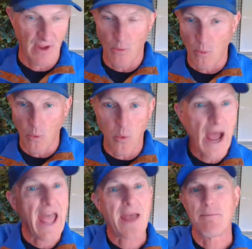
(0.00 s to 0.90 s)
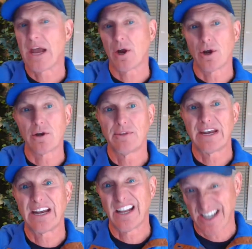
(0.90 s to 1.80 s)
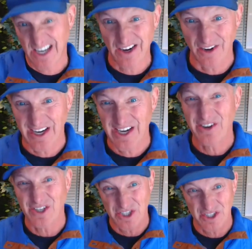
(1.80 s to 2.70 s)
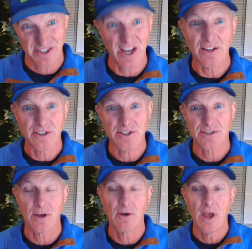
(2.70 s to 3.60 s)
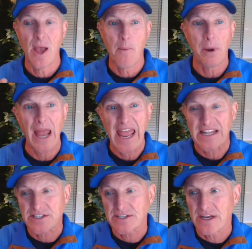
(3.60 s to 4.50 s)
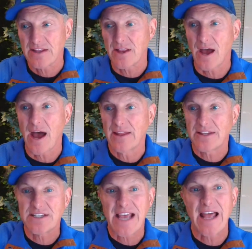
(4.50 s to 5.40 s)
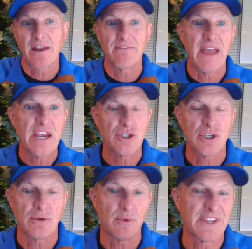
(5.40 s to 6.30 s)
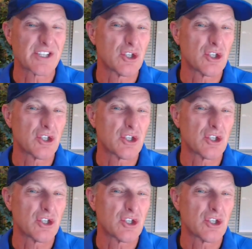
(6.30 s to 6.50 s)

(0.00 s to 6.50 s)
way bigger than it does here. Here it stunts. So plants in the at this elevation with this